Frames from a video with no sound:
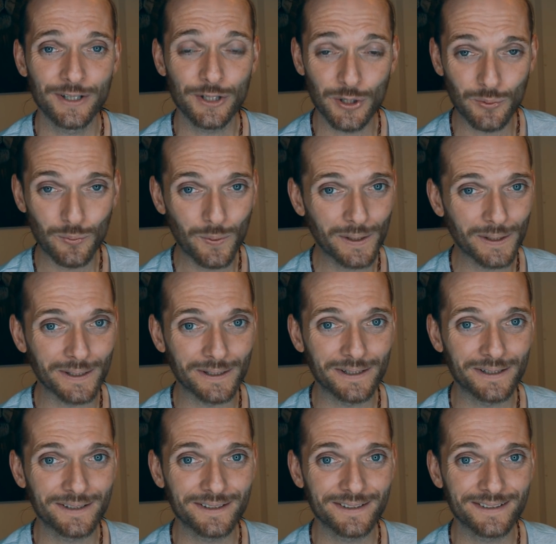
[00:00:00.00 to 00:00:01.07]
You will.
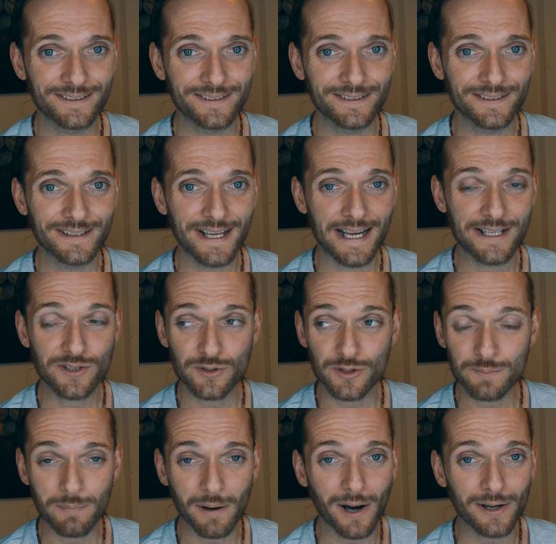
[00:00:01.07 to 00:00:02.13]
It's
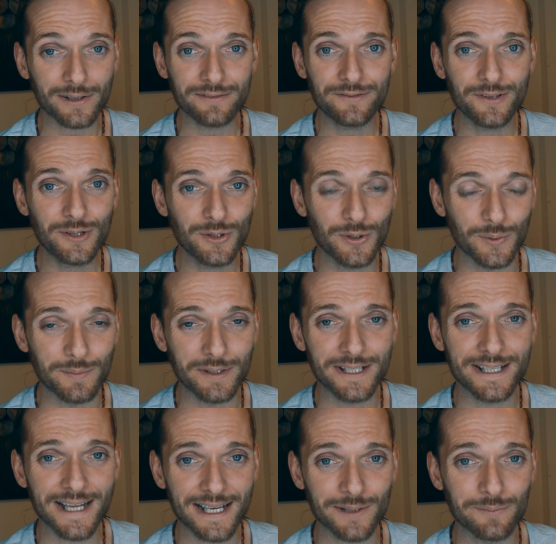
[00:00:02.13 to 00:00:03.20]
just part of the human
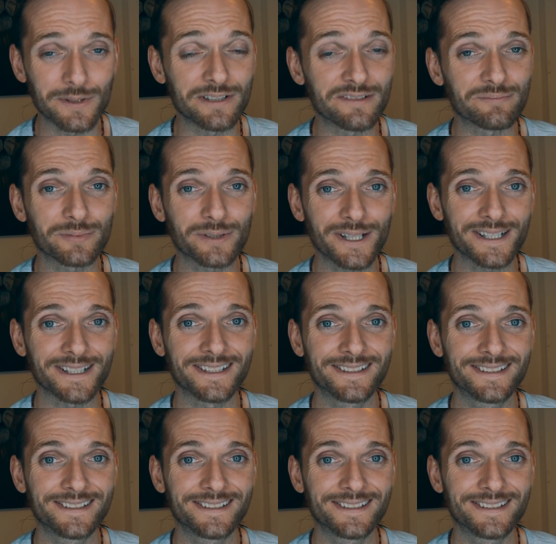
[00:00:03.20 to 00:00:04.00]
anatomy of prayer.